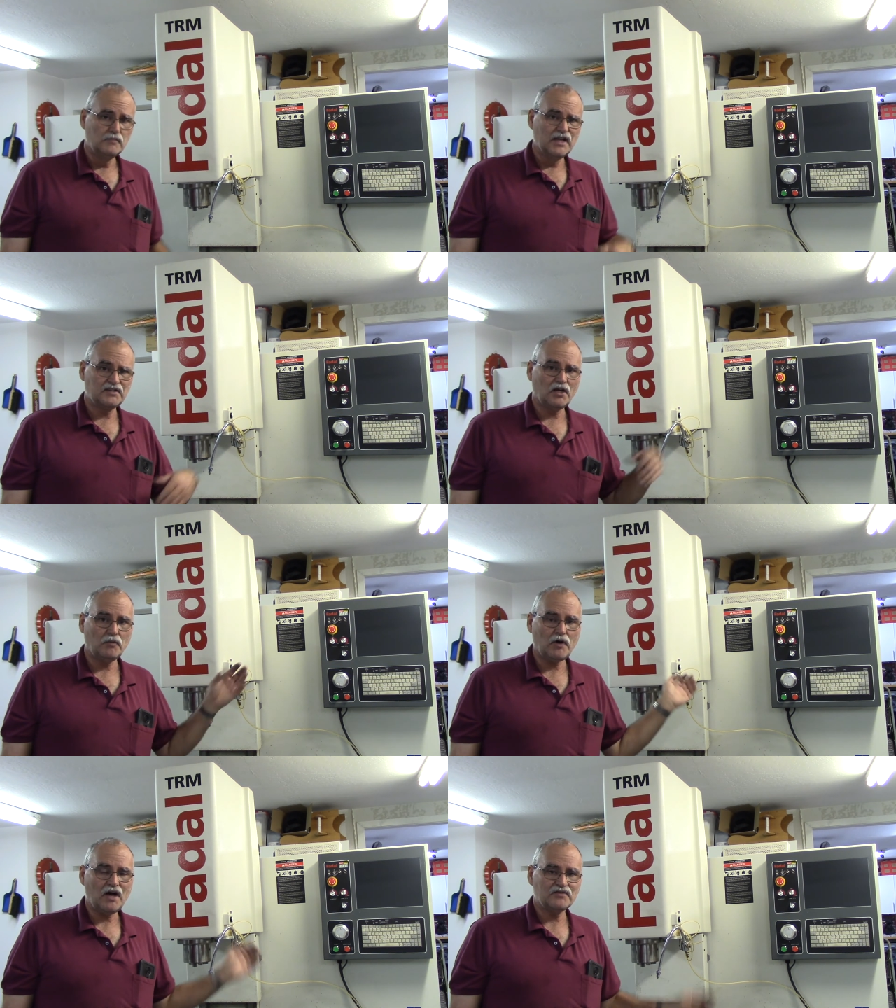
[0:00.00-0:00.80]
It's
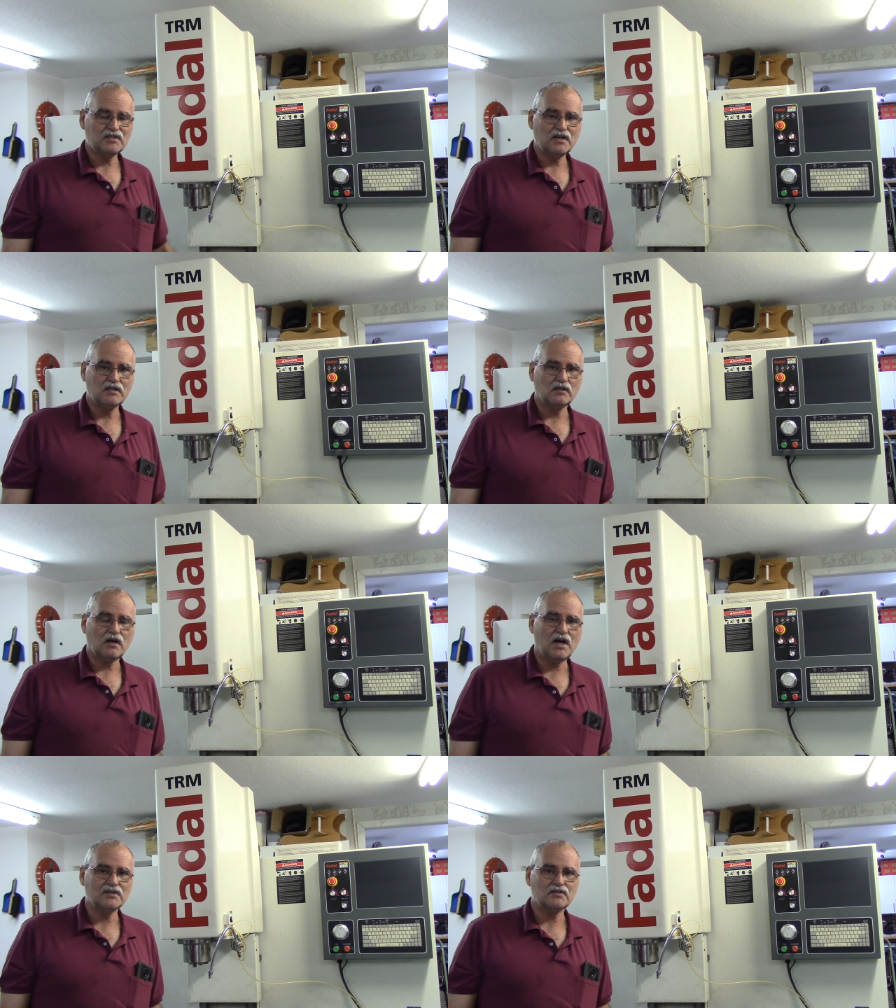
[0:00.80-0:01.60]
helped offsetting the
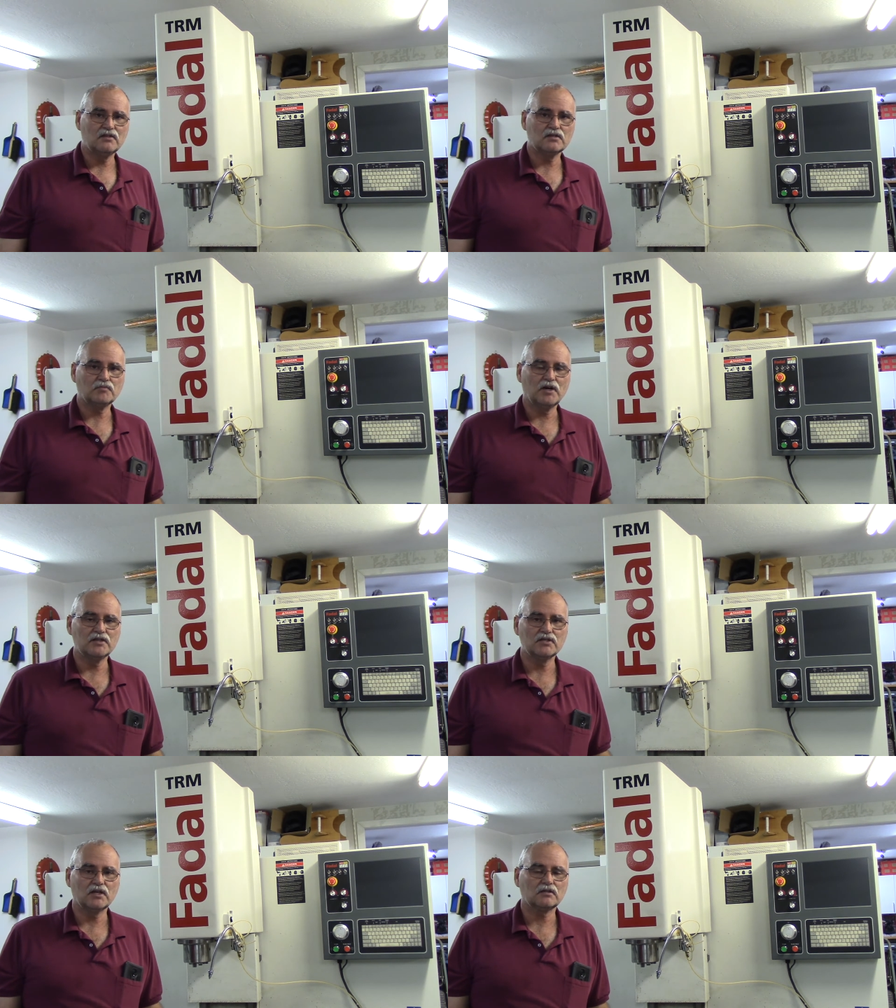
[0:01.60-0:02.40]
cost of this
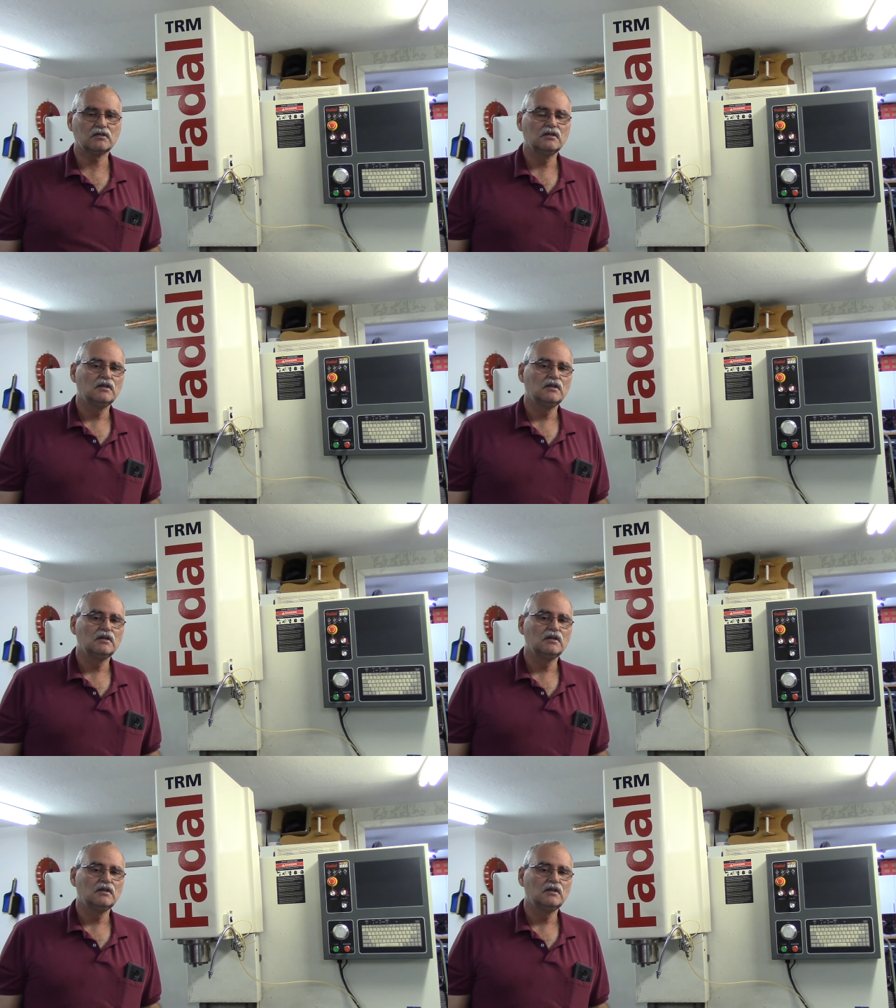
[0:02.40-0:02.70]
project.